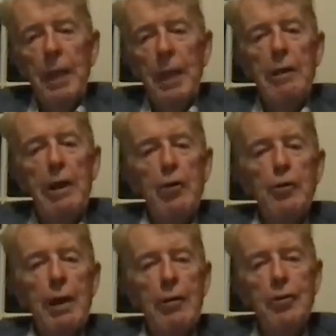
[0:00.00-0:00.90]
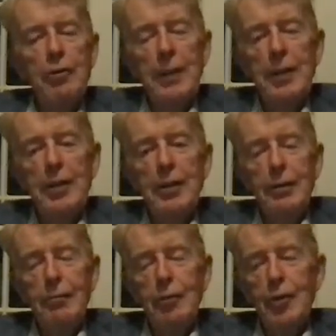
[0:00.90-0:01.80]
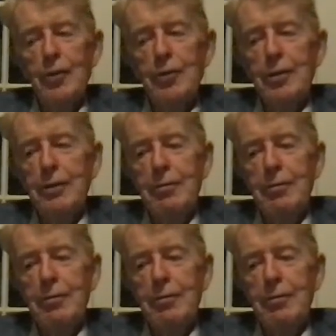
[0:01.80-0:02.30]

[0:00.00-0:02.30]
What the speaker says: I also spent a year in Wisconsin,